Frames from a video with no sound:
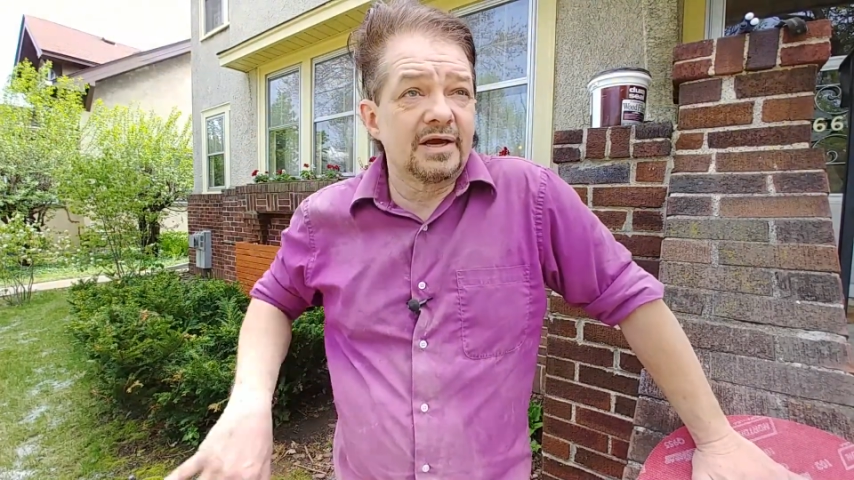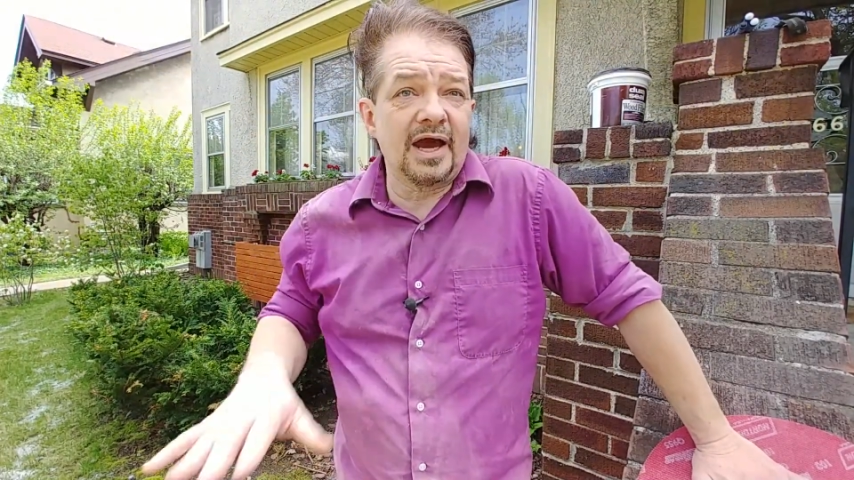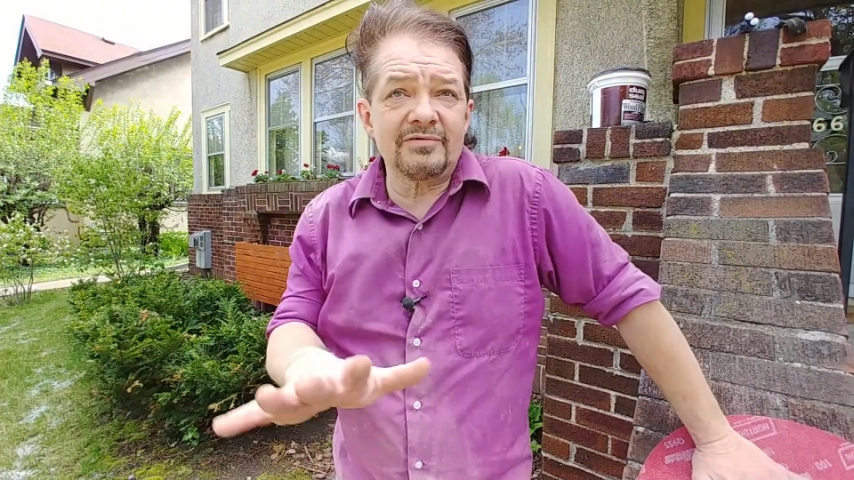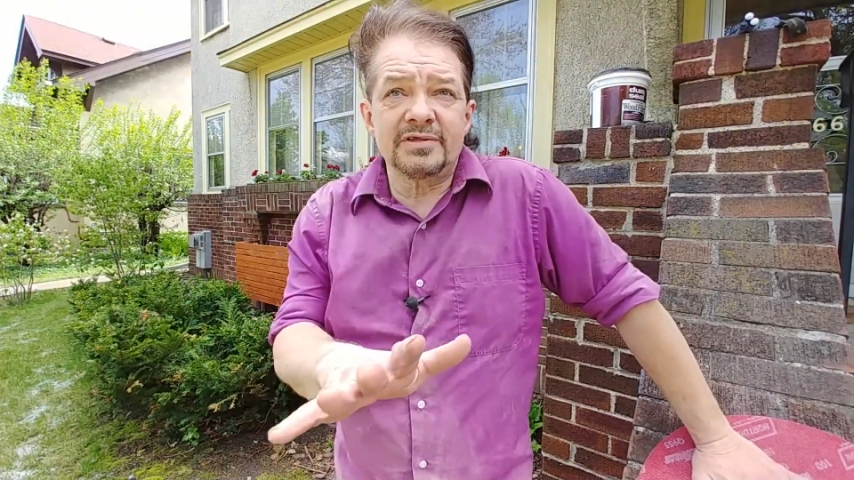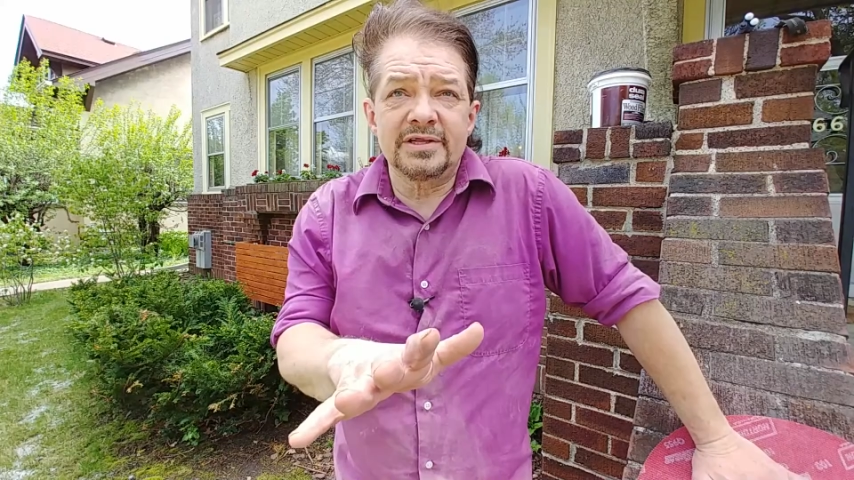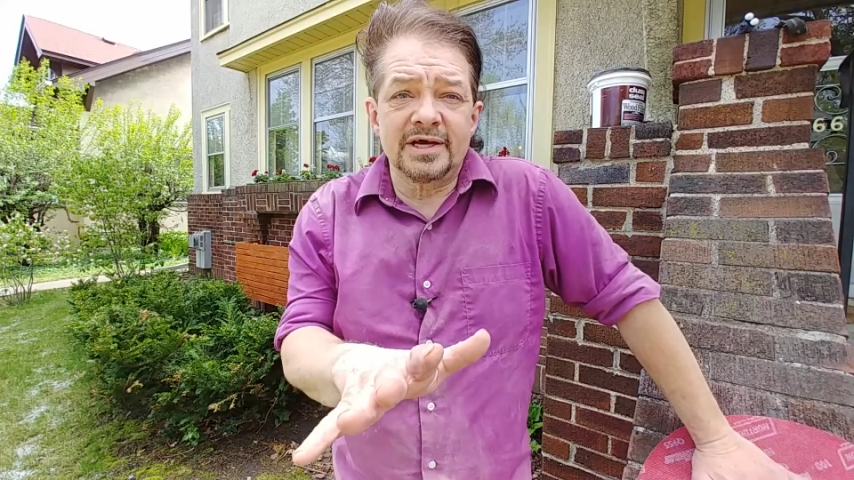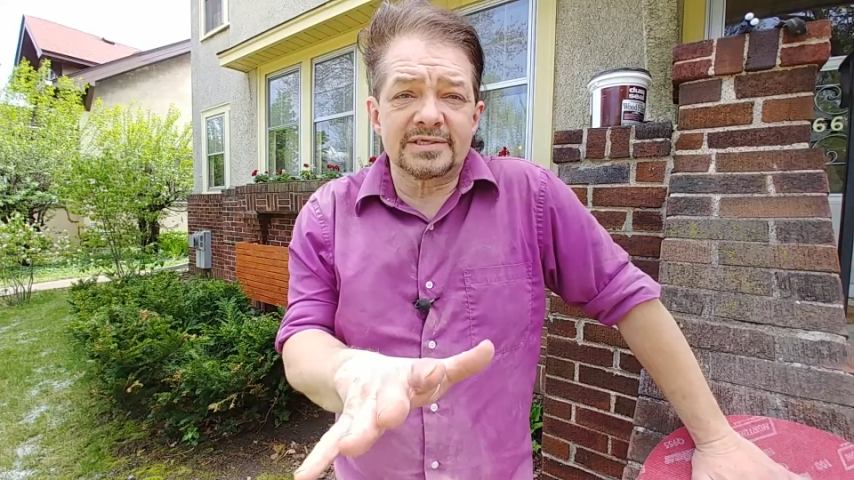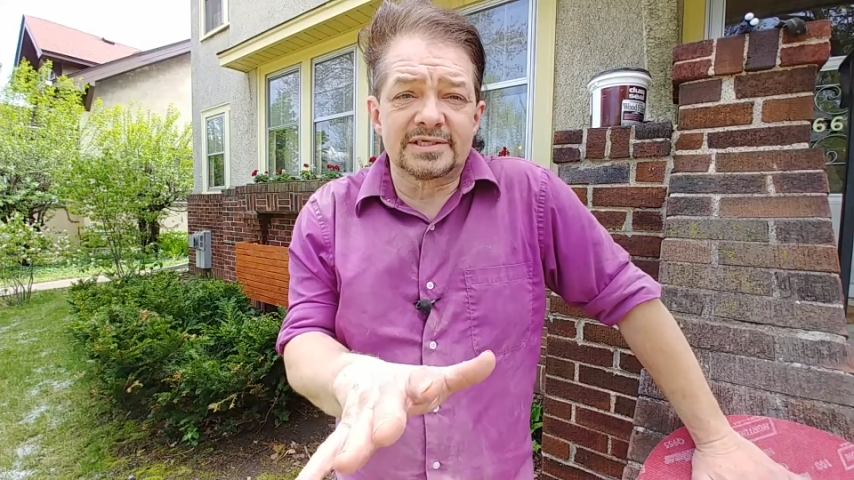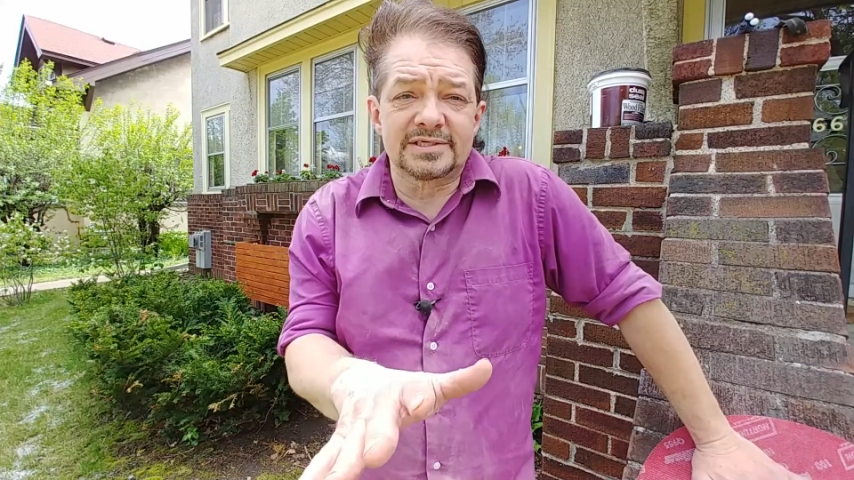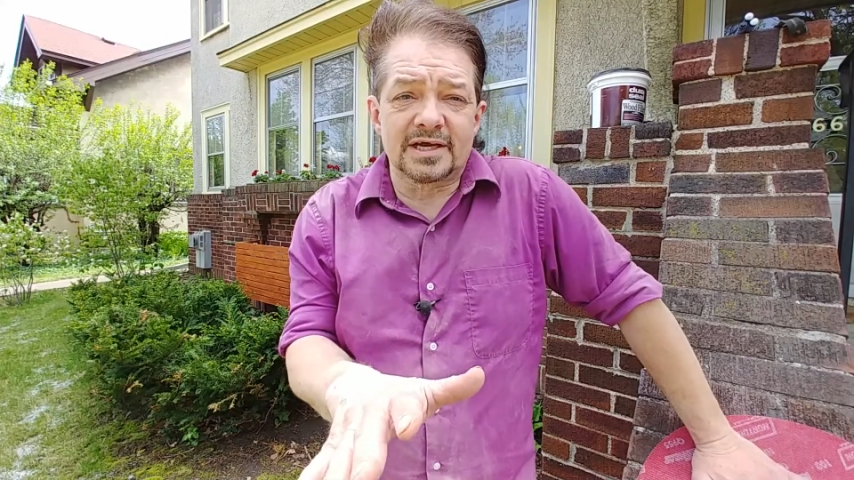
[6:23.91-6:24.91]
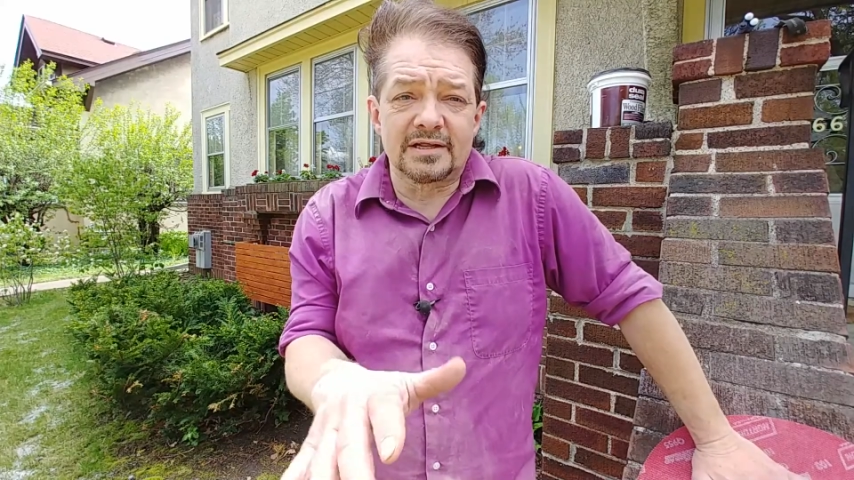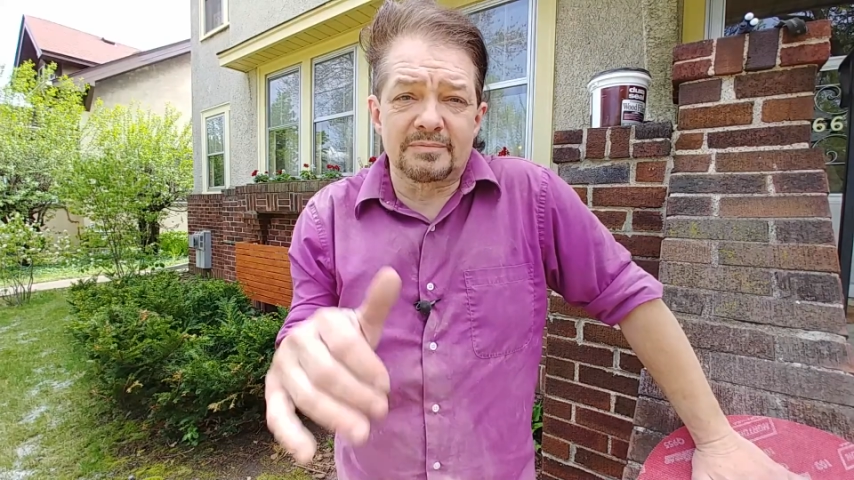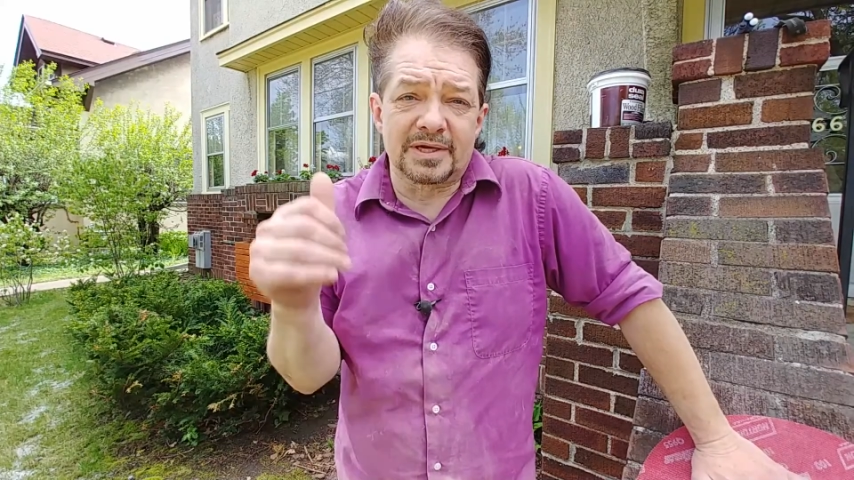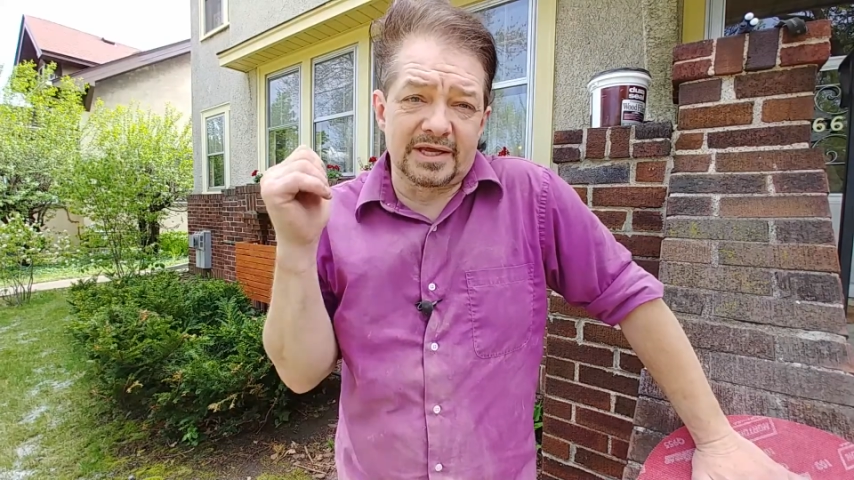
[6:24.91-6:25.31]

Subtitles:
After the dust is settled, I'm gonna